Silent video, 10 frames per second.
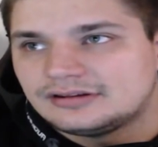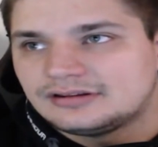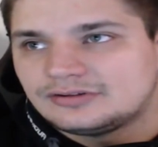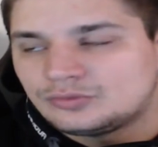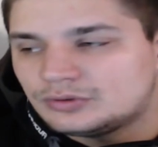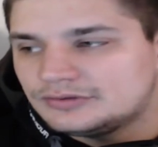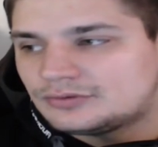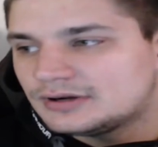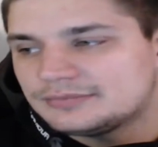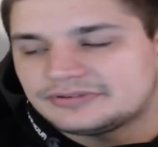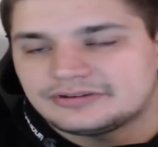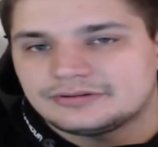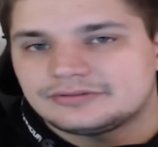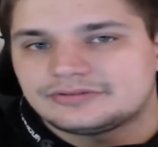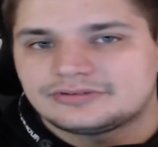24
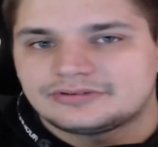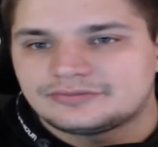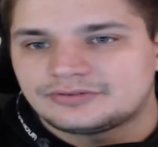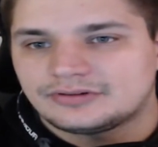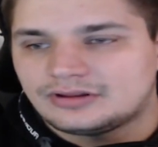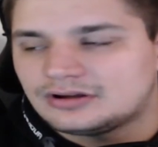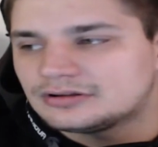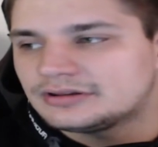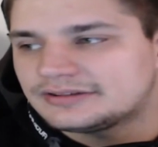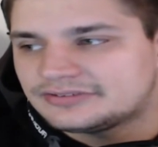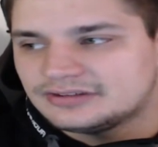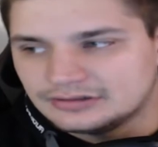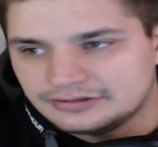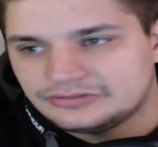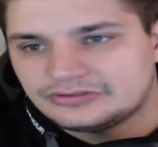episodes for a long
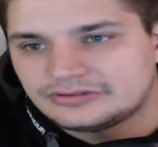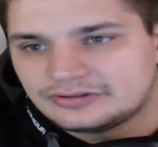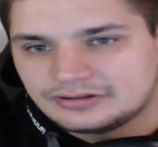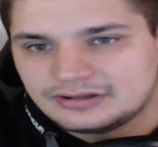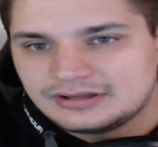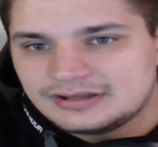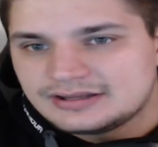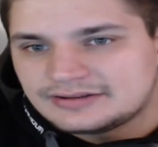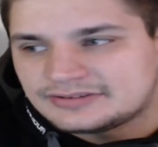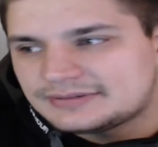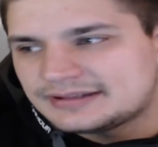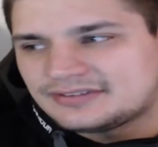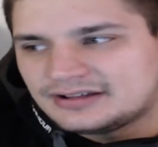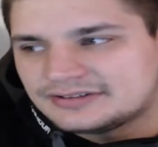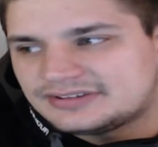series. Because sometimes
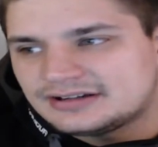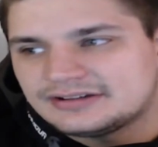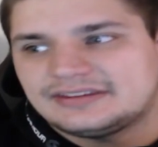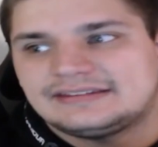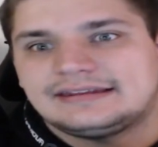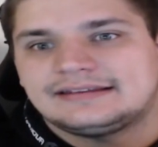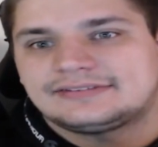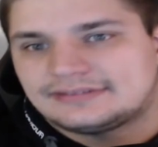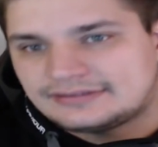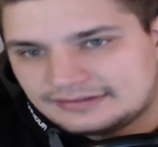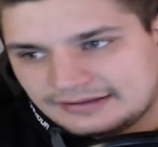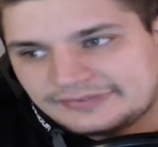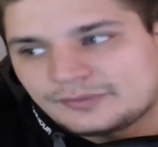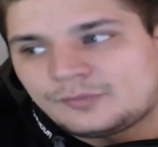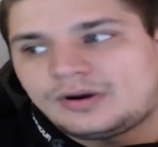long series it takes
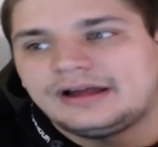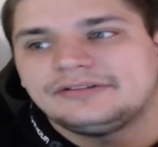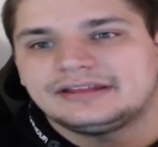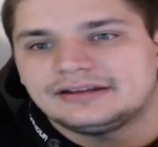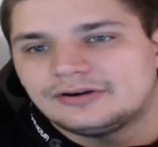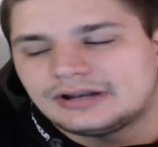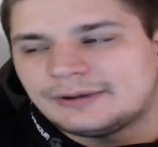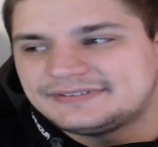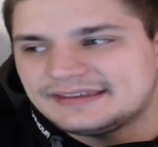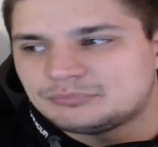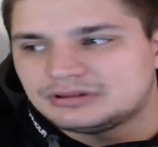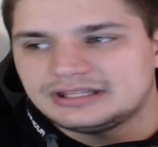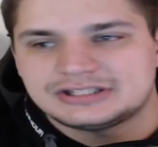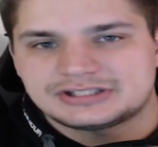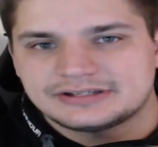a while to get going. I would say
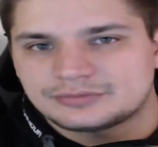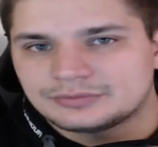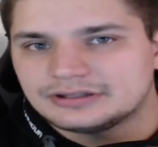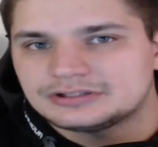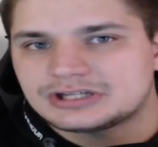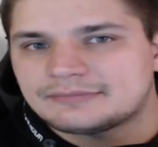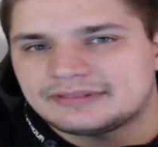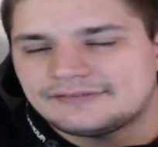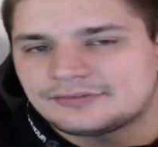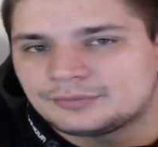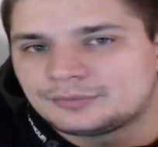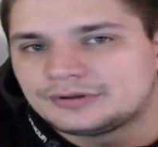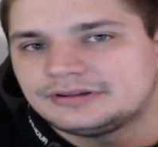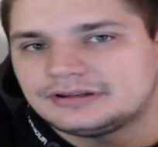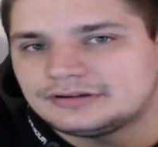Bleach does a really good job. They have a
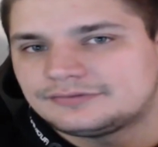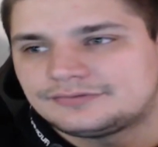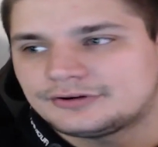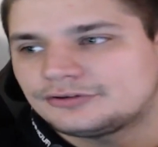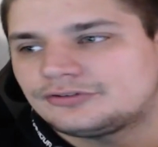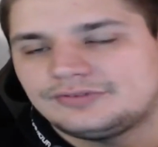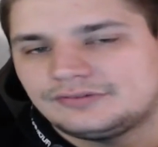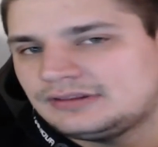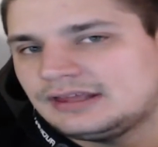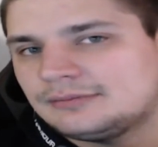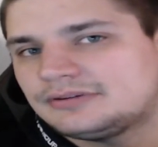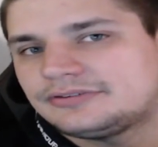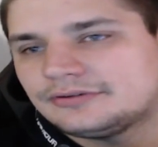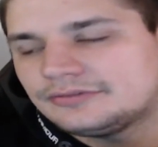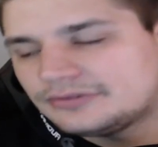really good first 50
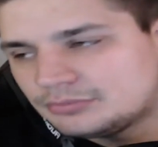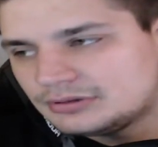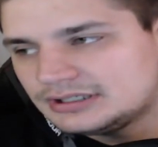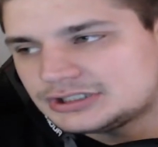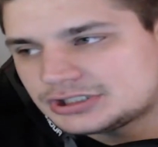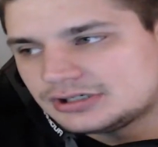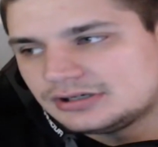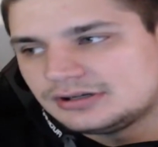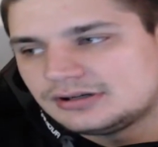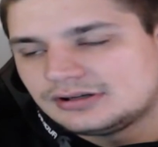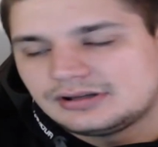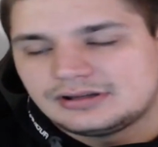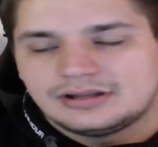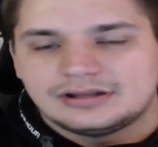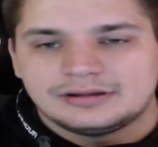episodes of Bleach.
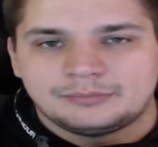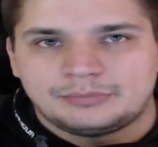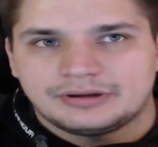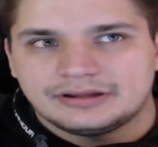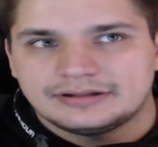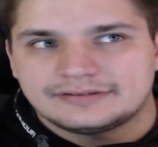But